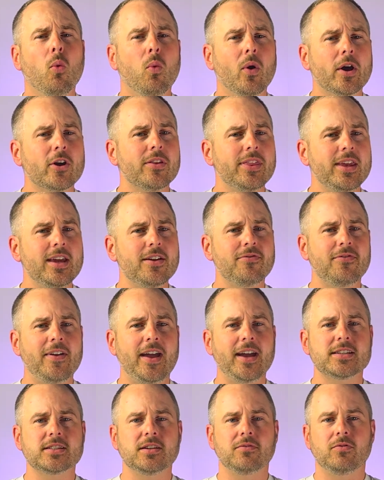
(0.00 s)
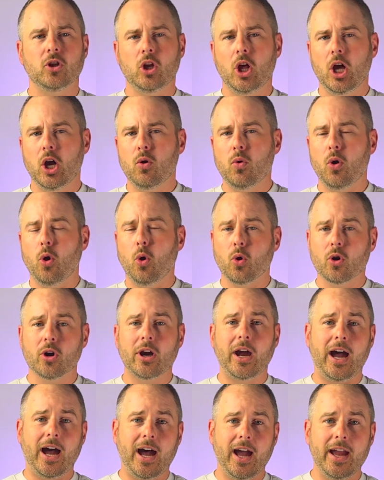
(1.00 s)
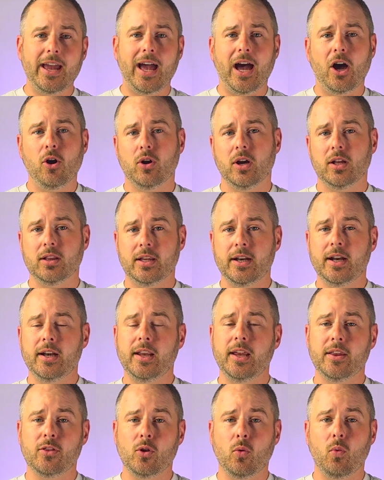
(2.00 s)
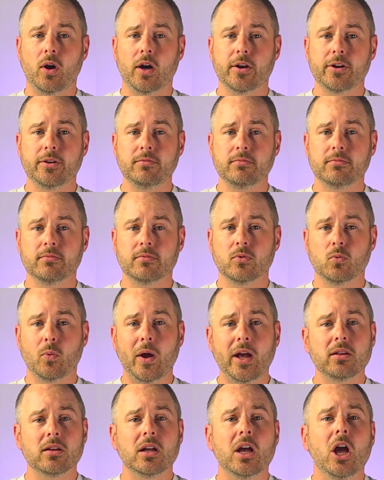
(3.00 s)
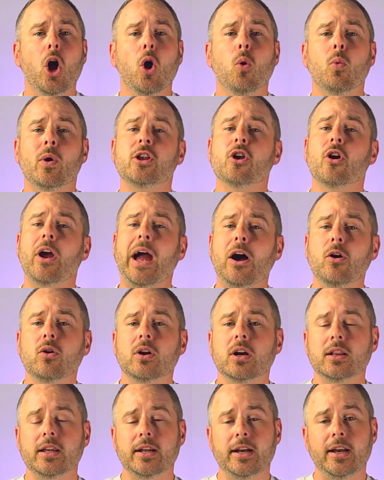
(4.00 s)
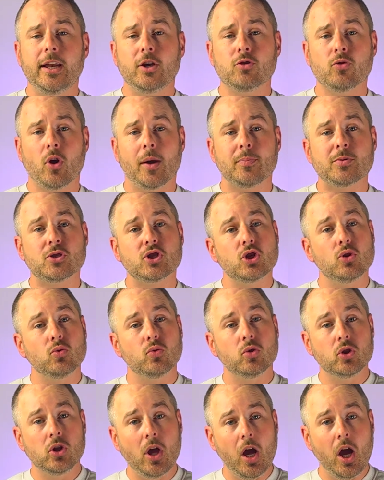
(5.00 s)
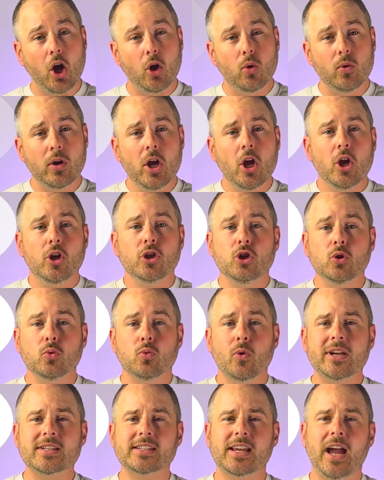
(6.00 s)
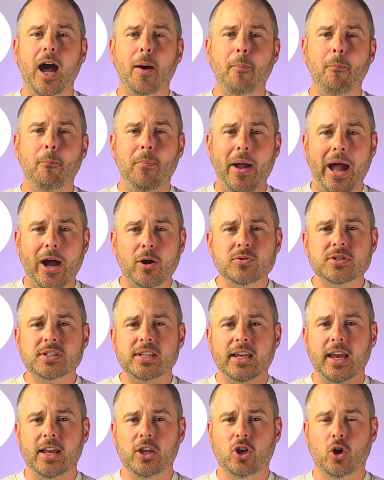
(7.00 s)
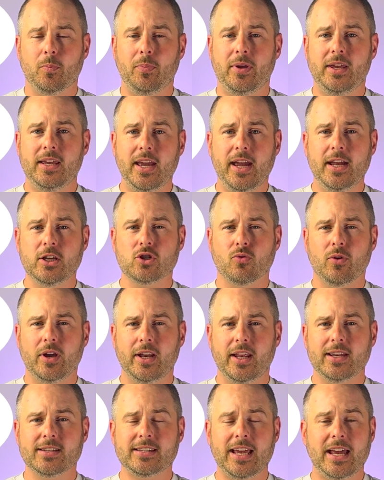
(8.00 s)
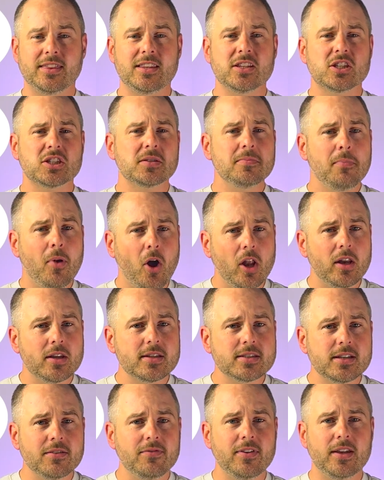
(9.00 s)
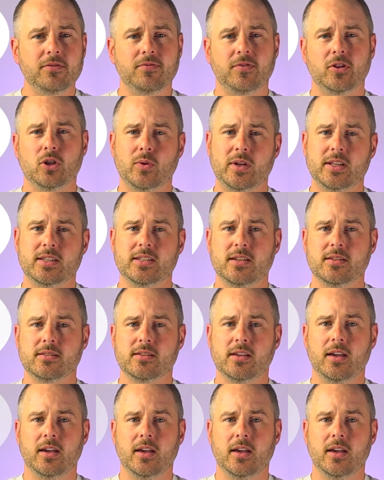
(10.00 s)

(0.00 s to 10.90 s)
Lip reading: What are the effects of low or high alkalinity in the water? Well, when your alkalinity drops too low, you risk a bouncing in your pH readings at the smallest of influences.